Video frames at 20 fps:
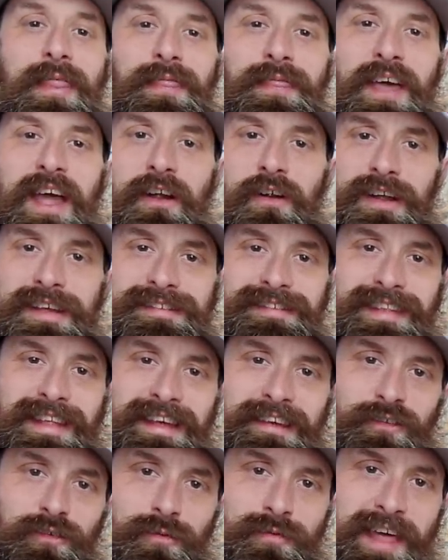There is
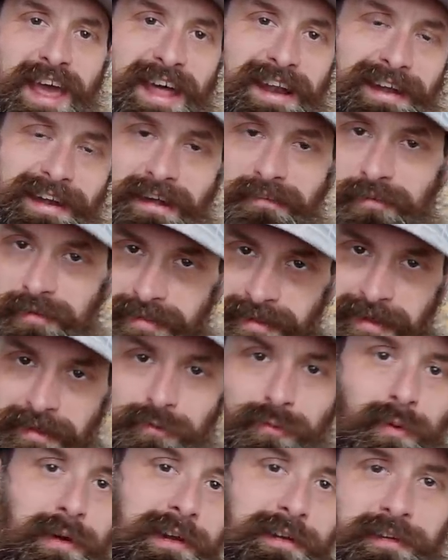links to that and everything
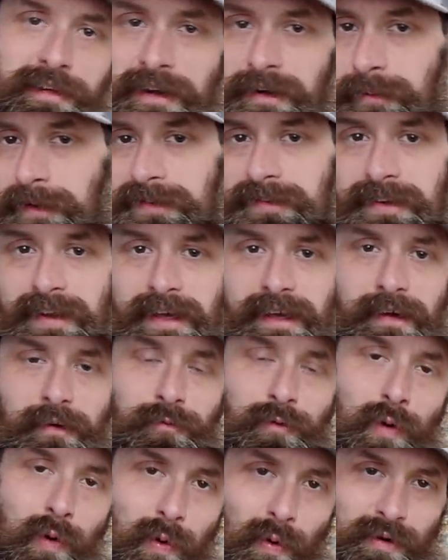else we're going to talk about today,
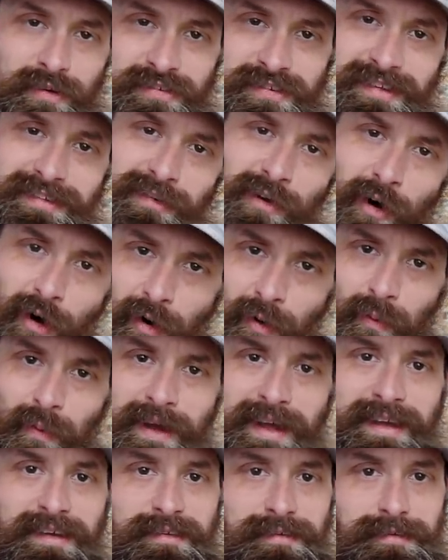of course, as
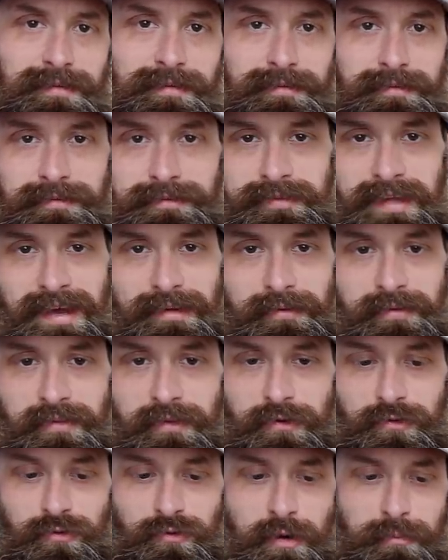always, down in
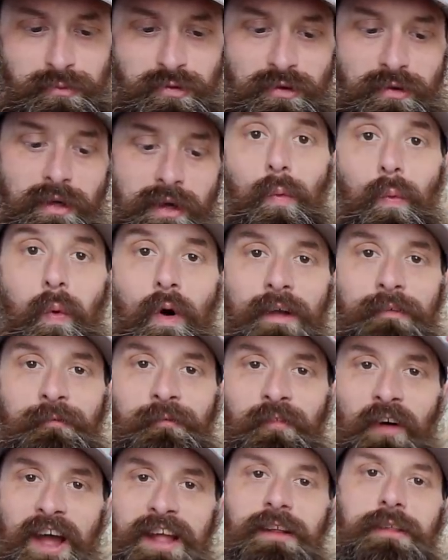the description. One
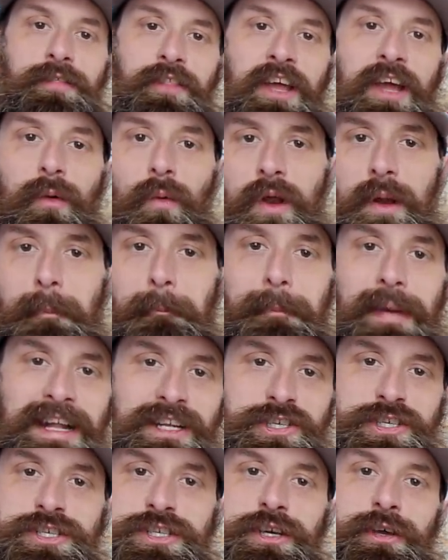final thing I want to
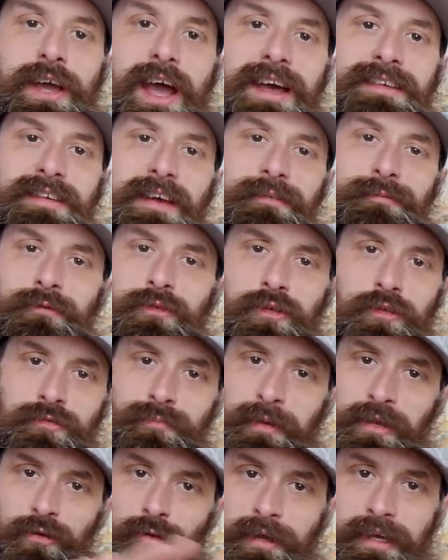mention to you guys, I've
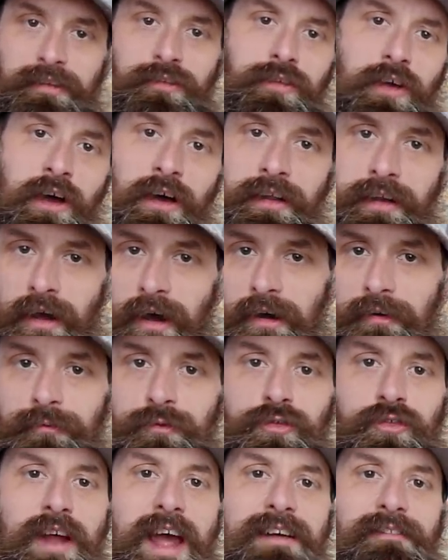just been doing a ton of
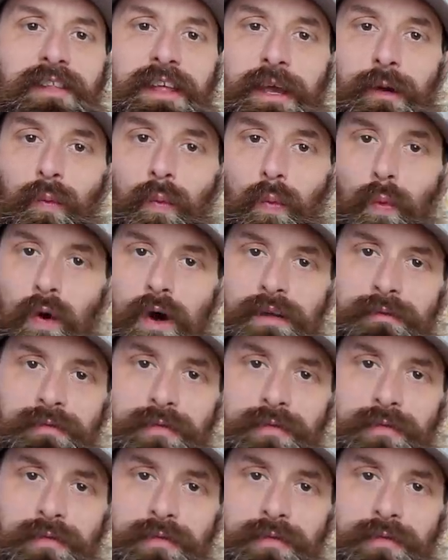traveling, and one